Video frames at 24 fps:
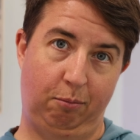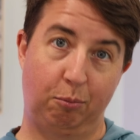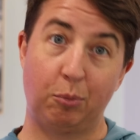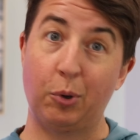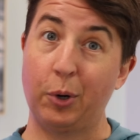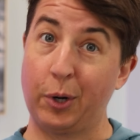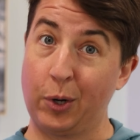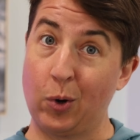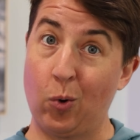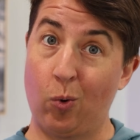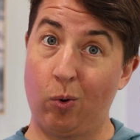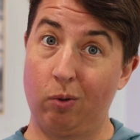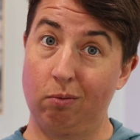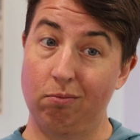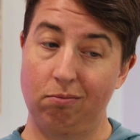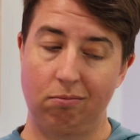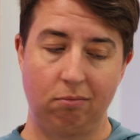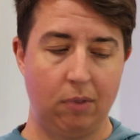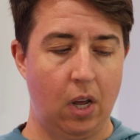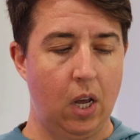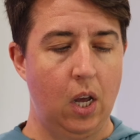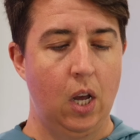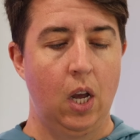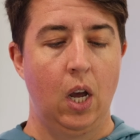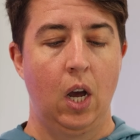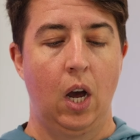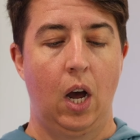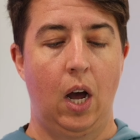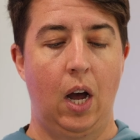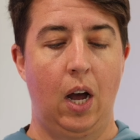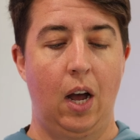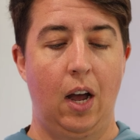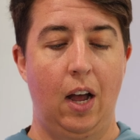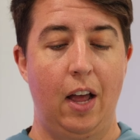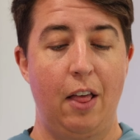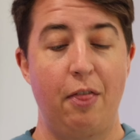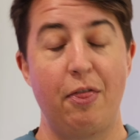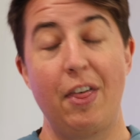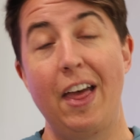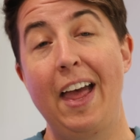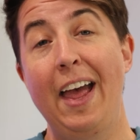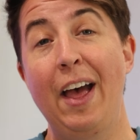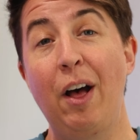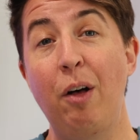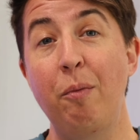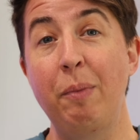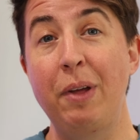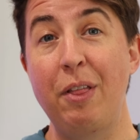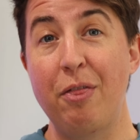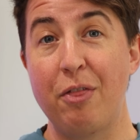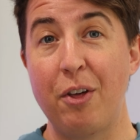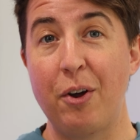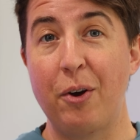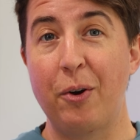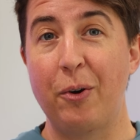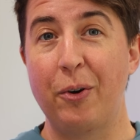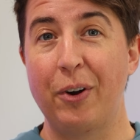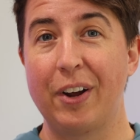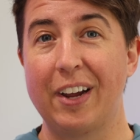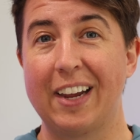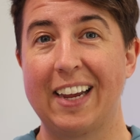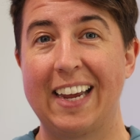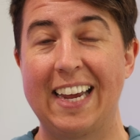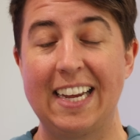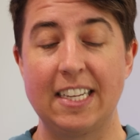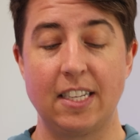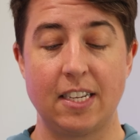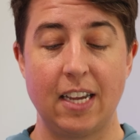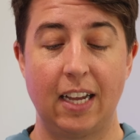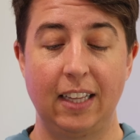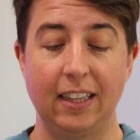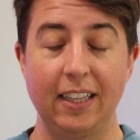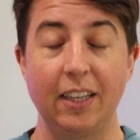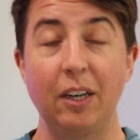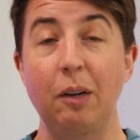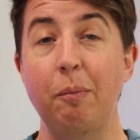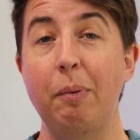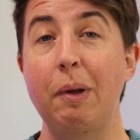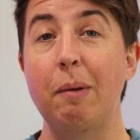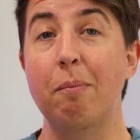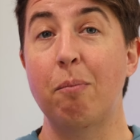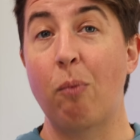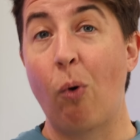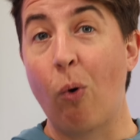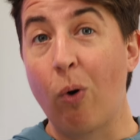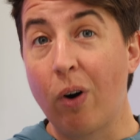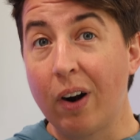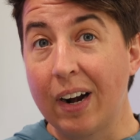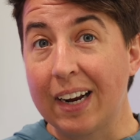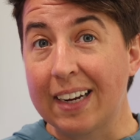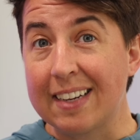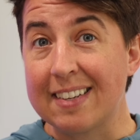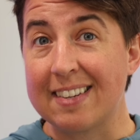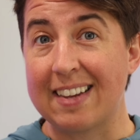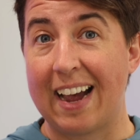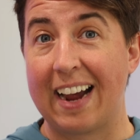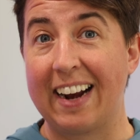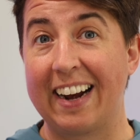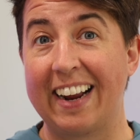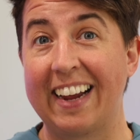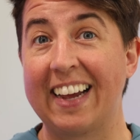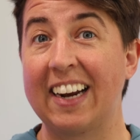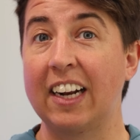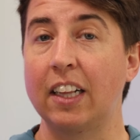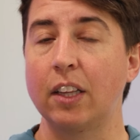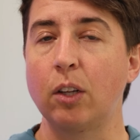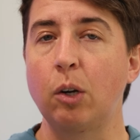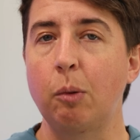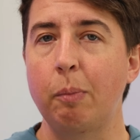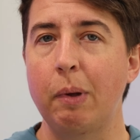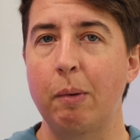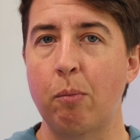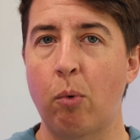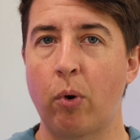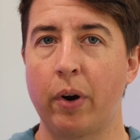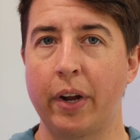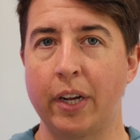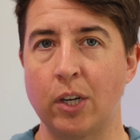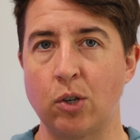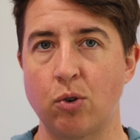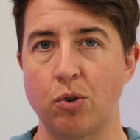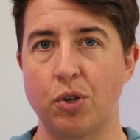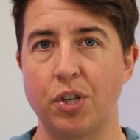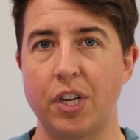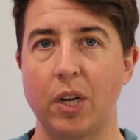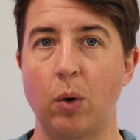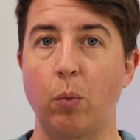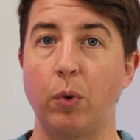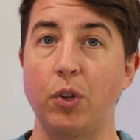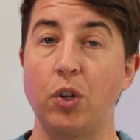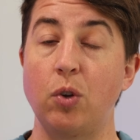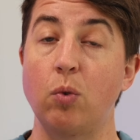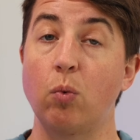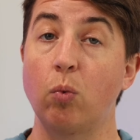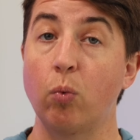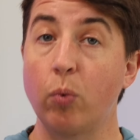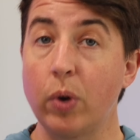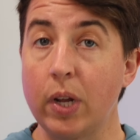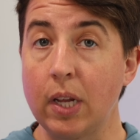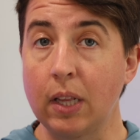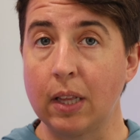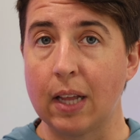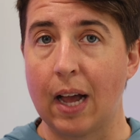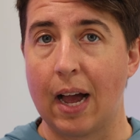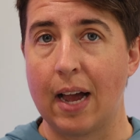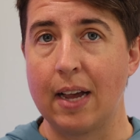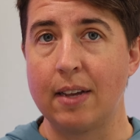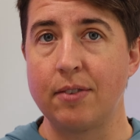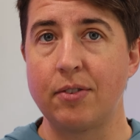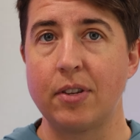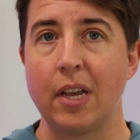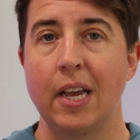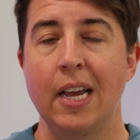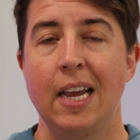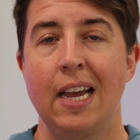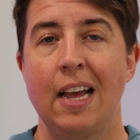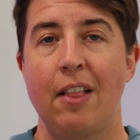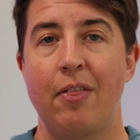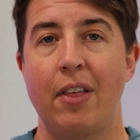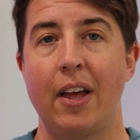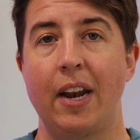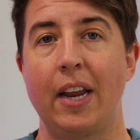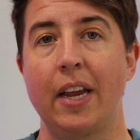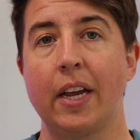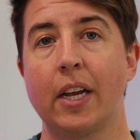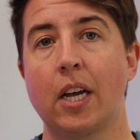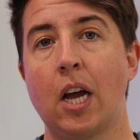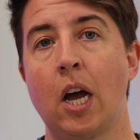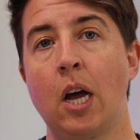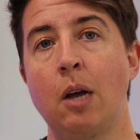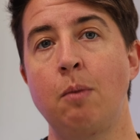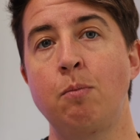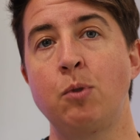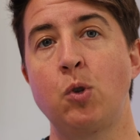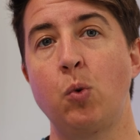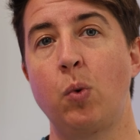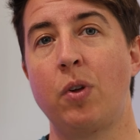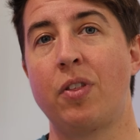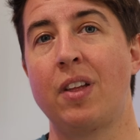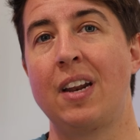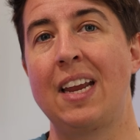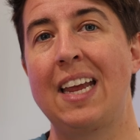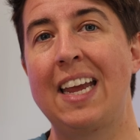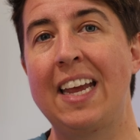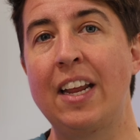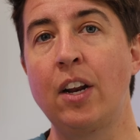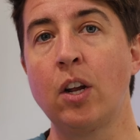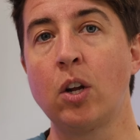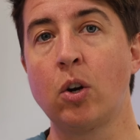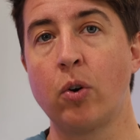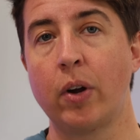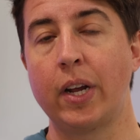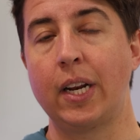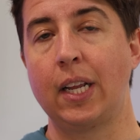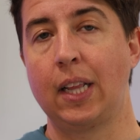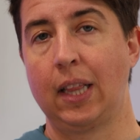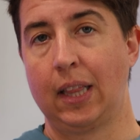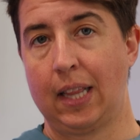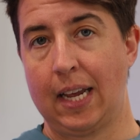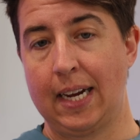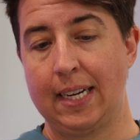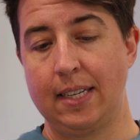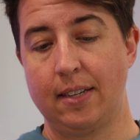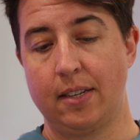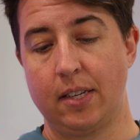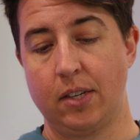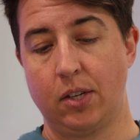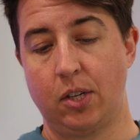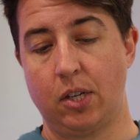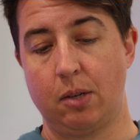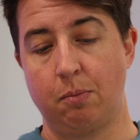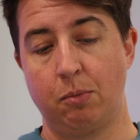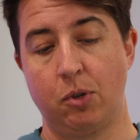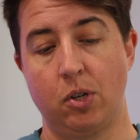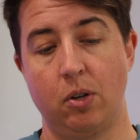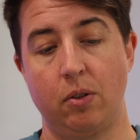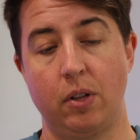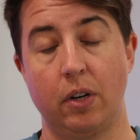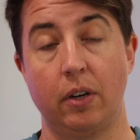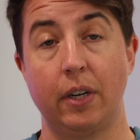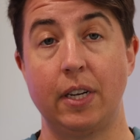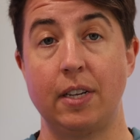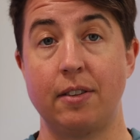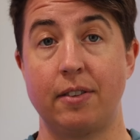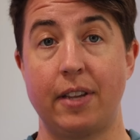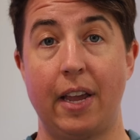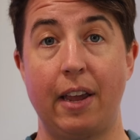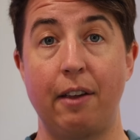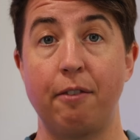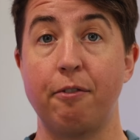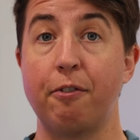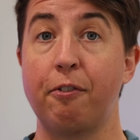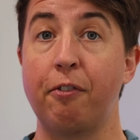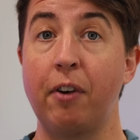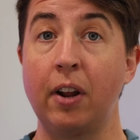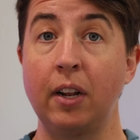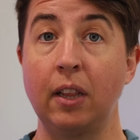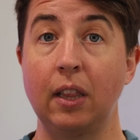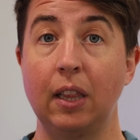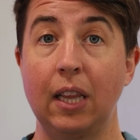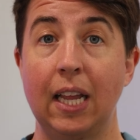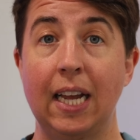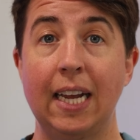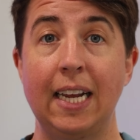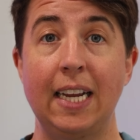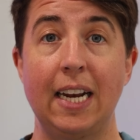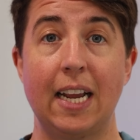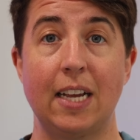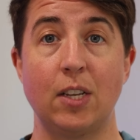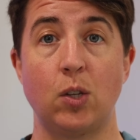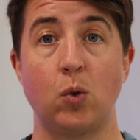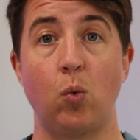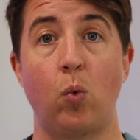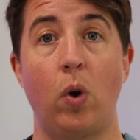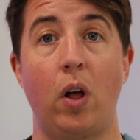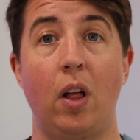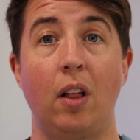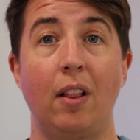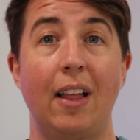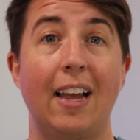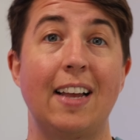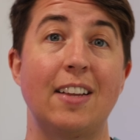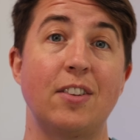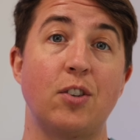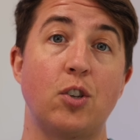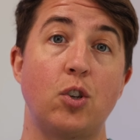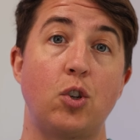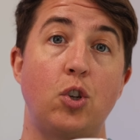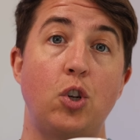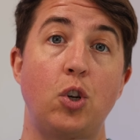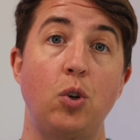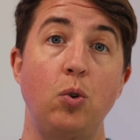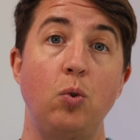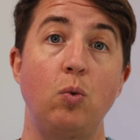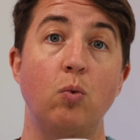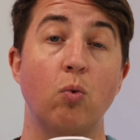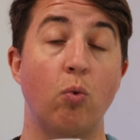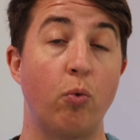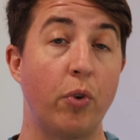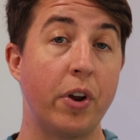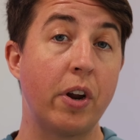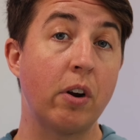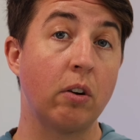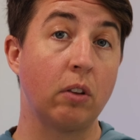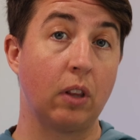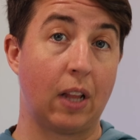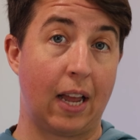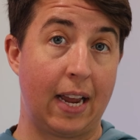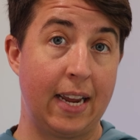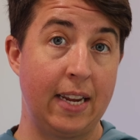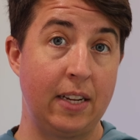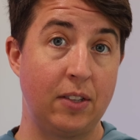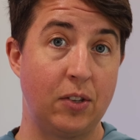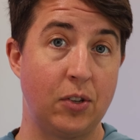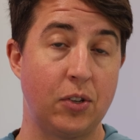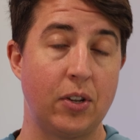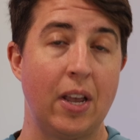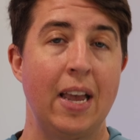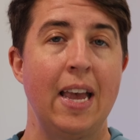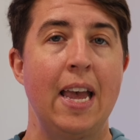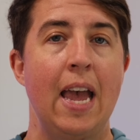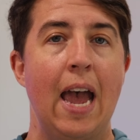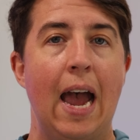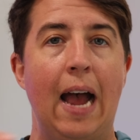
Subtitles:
Pretty cool. The helmet, though, gets a little bit more exciting and a little bit more interesting when you realize that it comes with an integrated light system. So there is a front light as well as 2 rear lights.